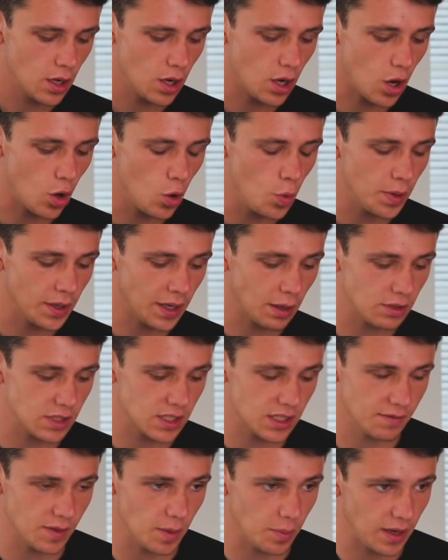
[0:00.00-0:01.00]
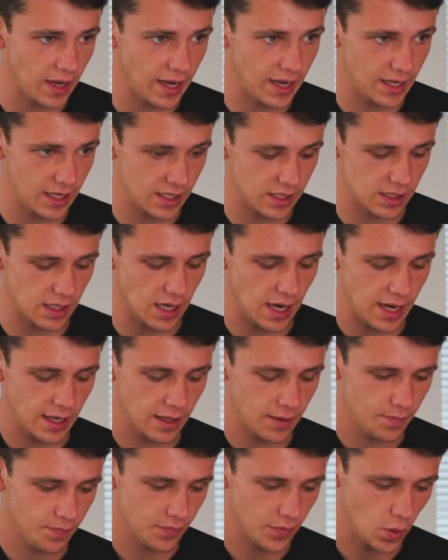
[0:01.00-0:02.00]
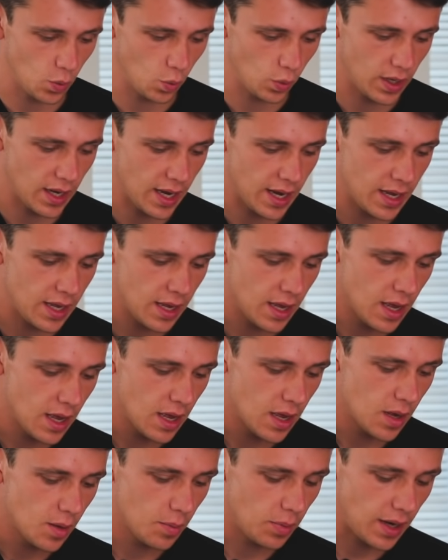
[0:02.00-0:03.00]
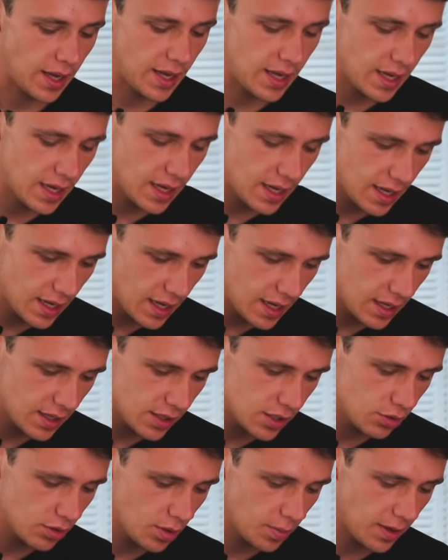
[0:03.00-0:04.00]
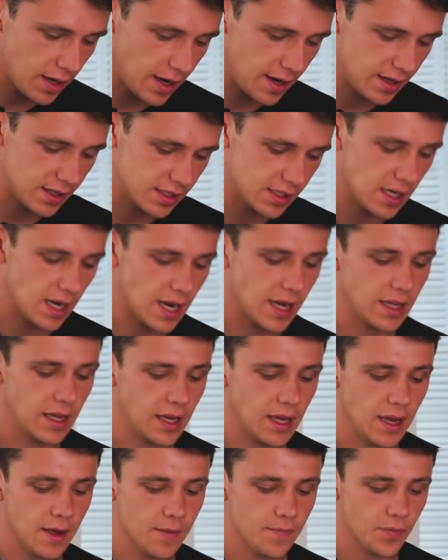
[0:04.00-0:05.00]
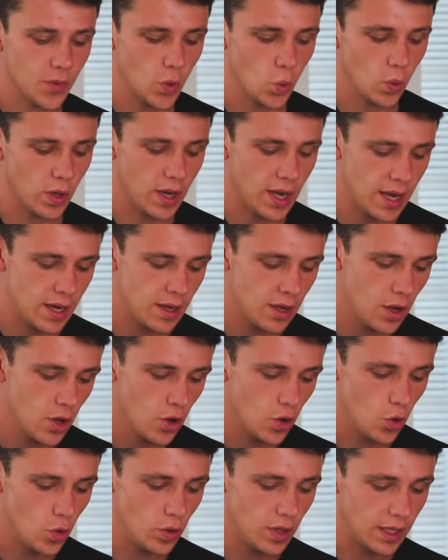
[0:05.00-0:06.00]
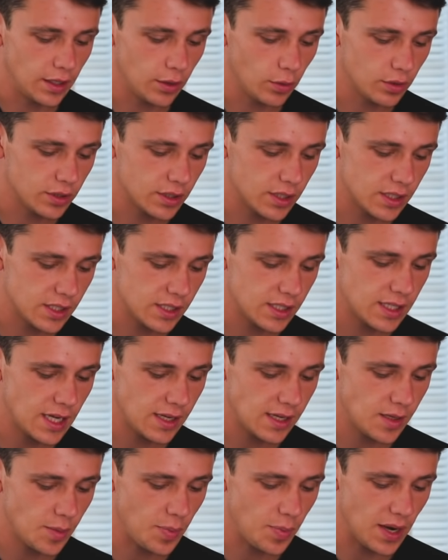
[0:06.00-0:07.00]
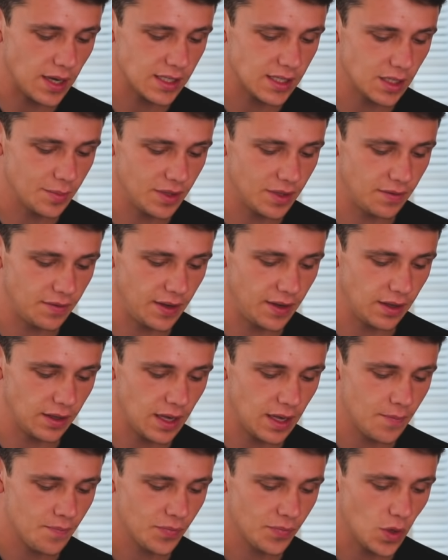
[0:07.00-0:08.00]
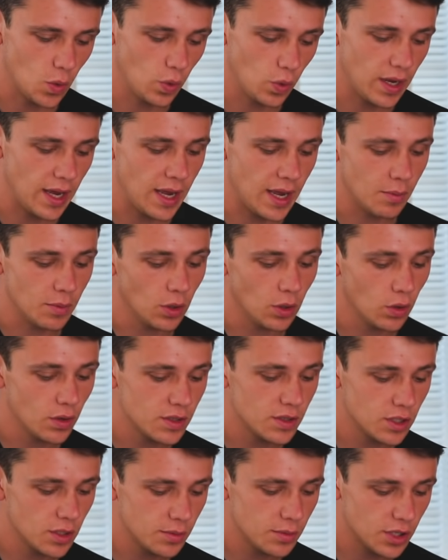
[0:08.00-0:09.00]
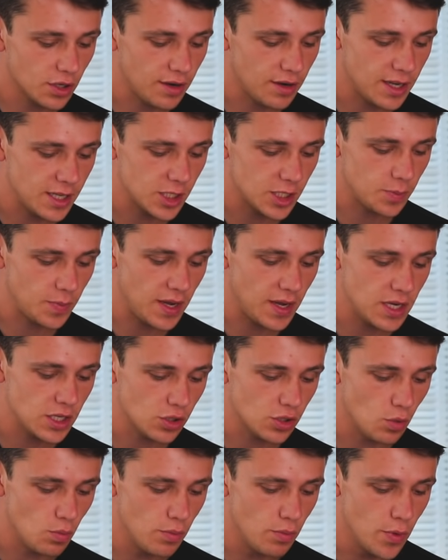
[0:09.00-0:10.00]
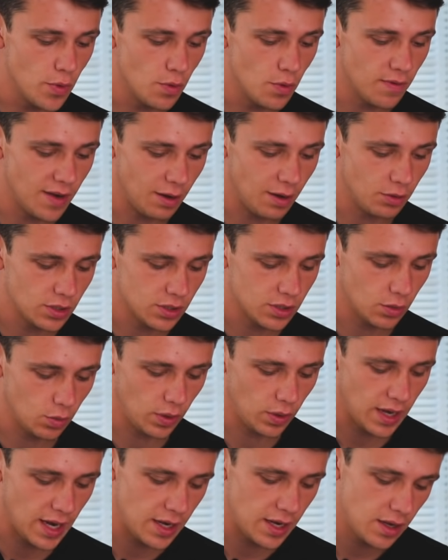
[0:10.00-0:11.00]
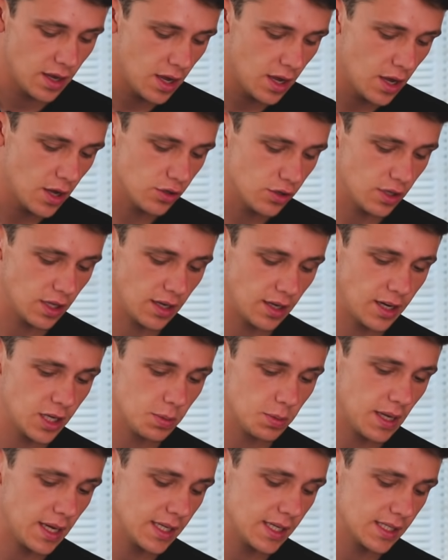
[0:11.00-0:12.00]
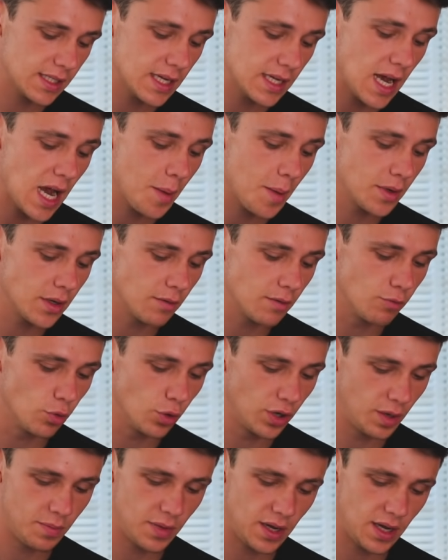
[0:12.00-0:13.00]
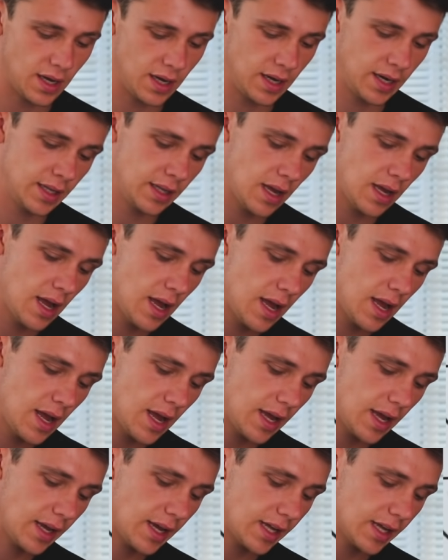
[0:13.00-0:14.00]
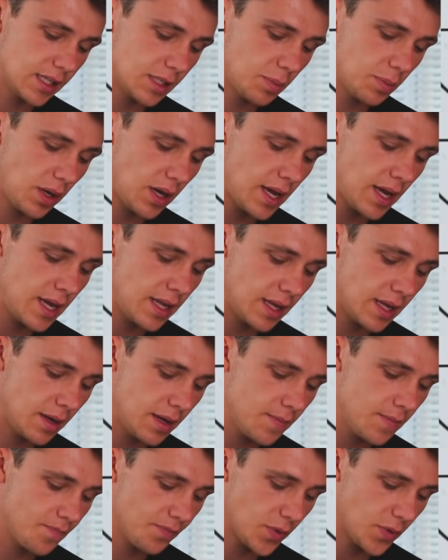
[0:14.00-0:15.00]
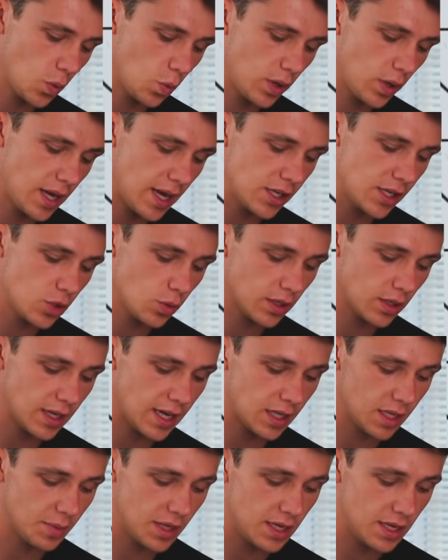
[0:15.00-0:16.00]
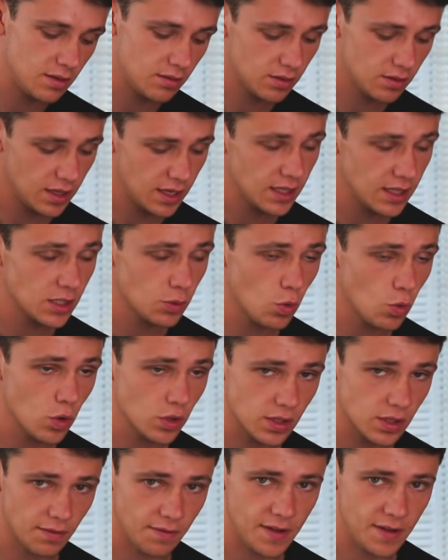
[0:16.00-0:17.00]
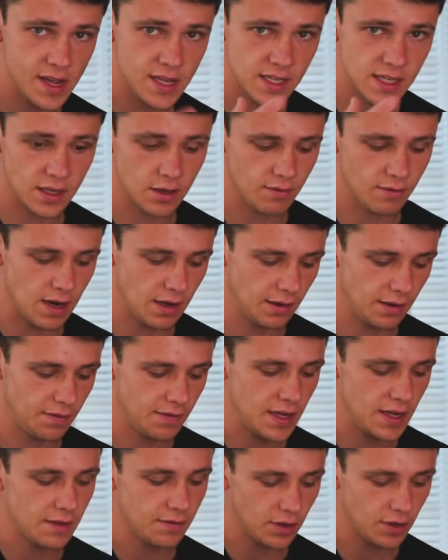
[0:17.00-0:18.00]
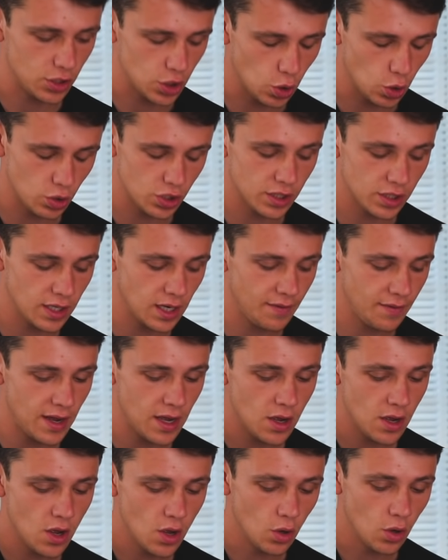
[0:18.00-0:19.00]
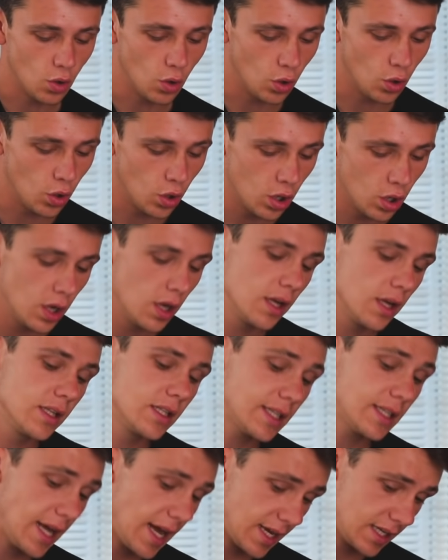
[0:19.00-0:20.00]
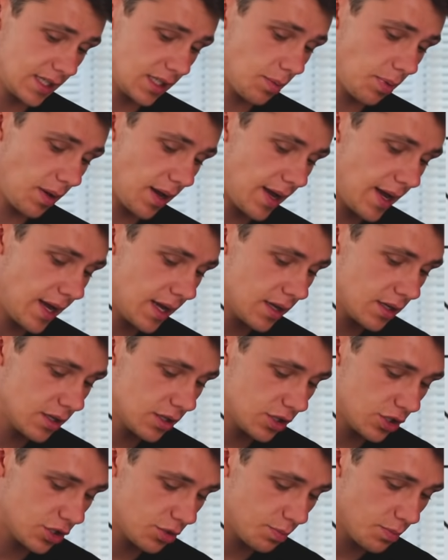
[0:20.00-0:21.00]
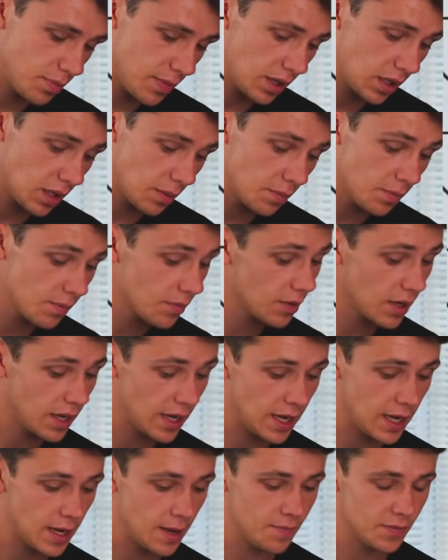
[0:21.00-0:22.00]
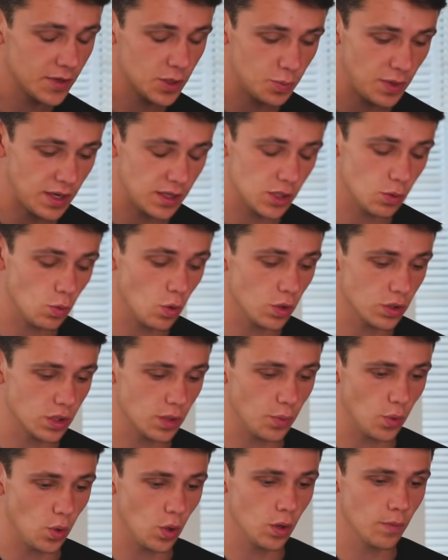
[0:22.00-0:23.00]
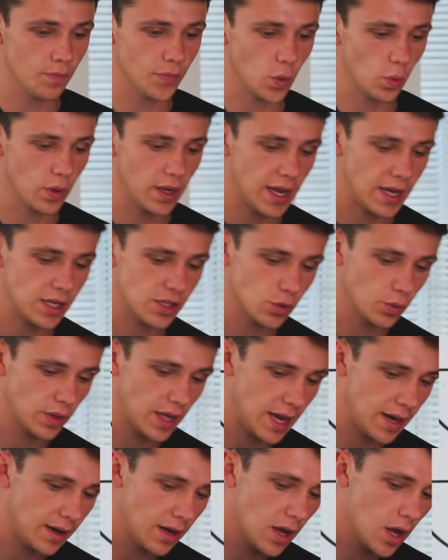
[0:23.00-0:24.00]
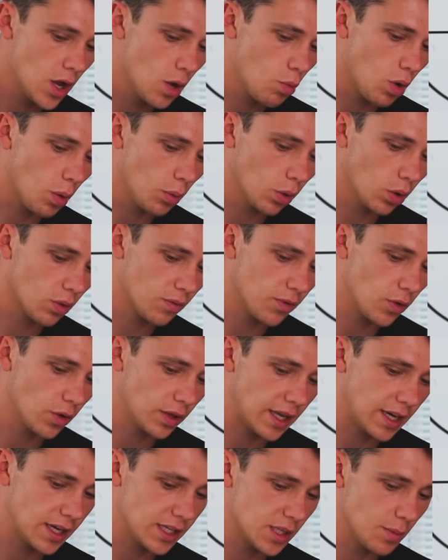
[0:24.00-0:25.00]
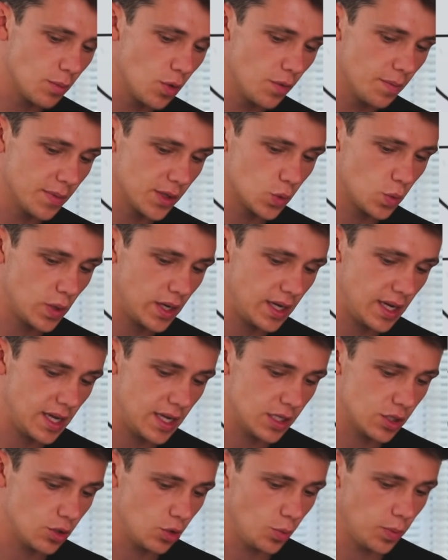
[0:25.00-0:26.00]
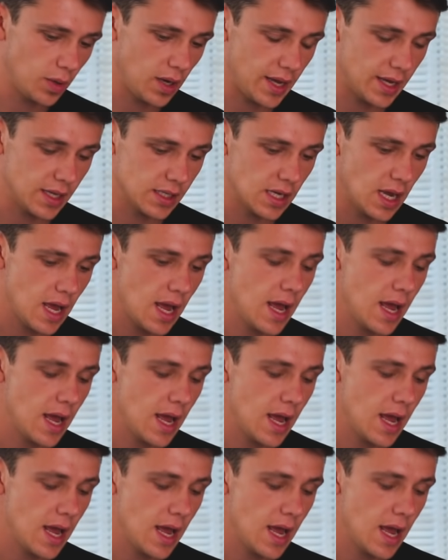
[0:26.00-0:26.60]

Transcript: open out as if they're playing inside, okay? Play into the player inside here, okay? Who then looks to set it back to the midfielder, okay? And we're looking to them to create space, so move out, okay? So then this player's timing the running behind. It gets played in, okay? So it can either be in towards the feet and around the feet for a touch and deliver, or test the player, make them sprint towards the ball, okay? So then what we're looking for then is the movement between these 2 players.